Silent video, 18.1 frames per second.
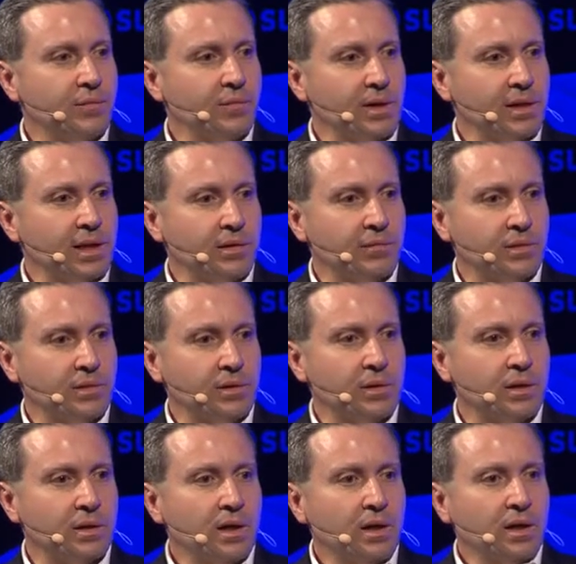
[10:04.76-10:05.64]

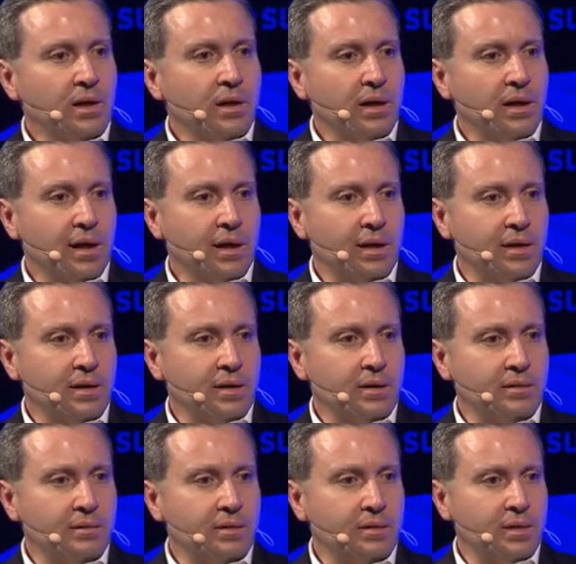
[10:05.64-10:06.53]
level,
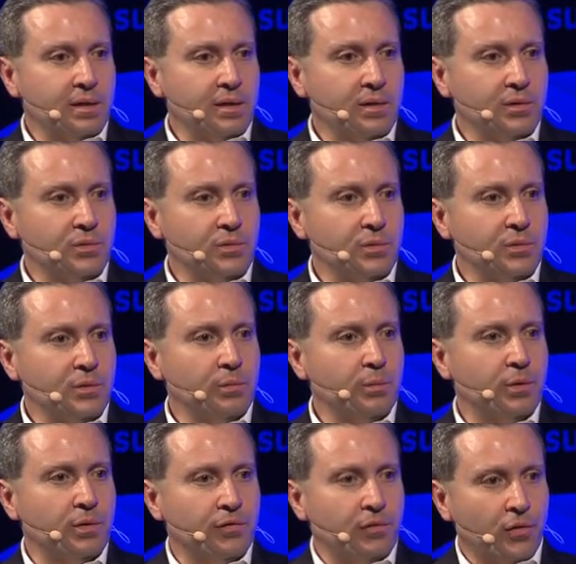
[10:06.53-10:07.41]
and to
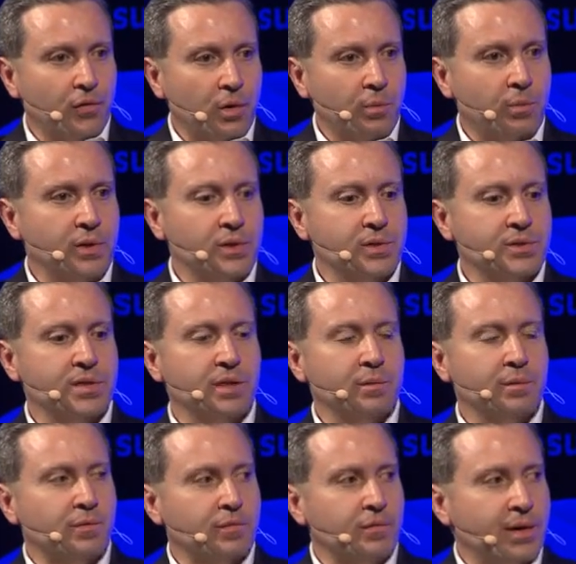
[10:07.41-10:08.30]
performance
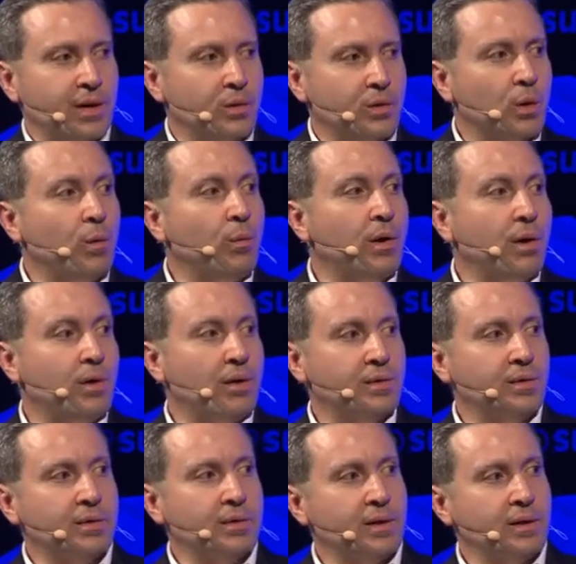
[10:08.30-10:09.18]
and provide a
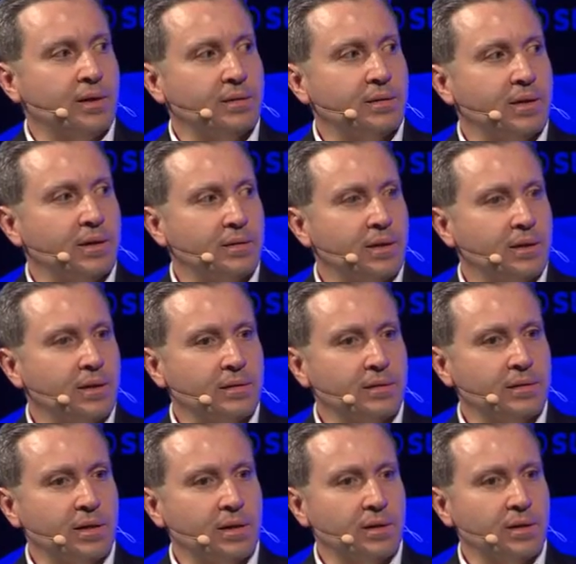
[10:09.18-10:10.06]
warranty and
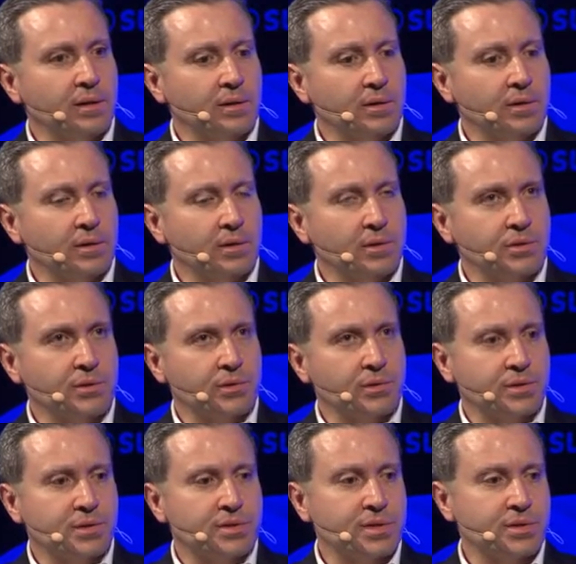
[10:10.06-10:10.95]

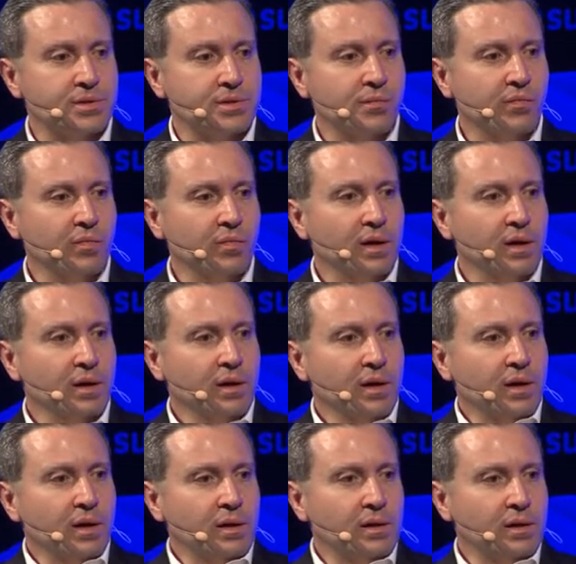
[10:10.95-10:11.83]
assurances.
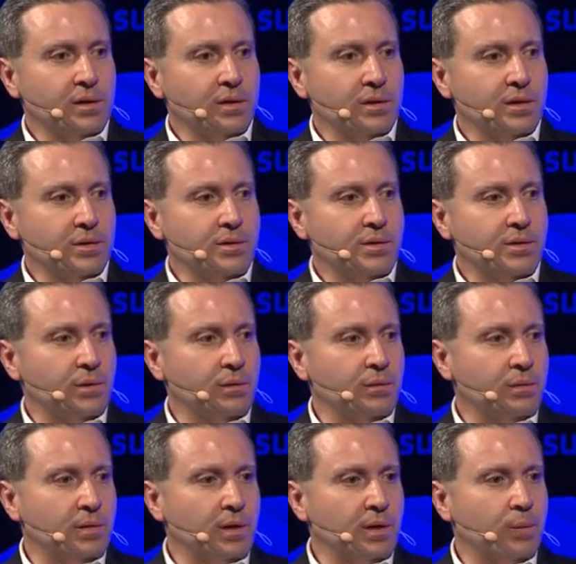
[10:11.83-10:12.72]

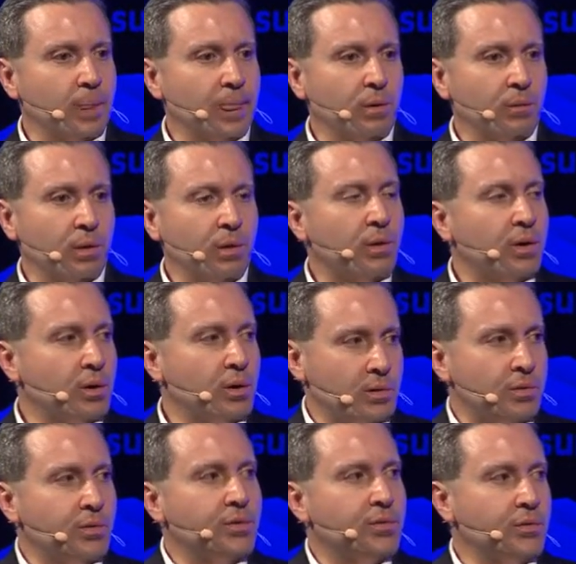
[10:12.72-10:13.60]
So we
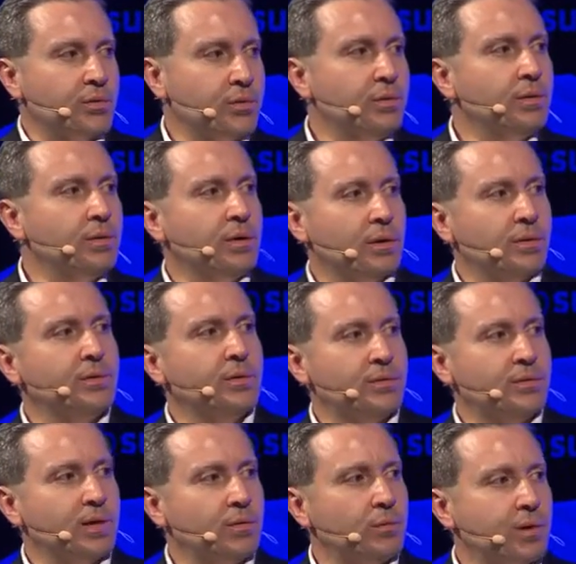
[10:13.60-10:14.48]
work through
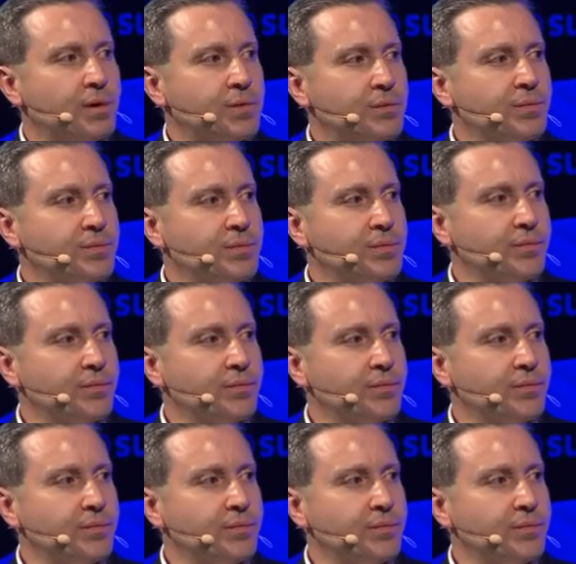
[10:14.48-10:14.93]
tier ones.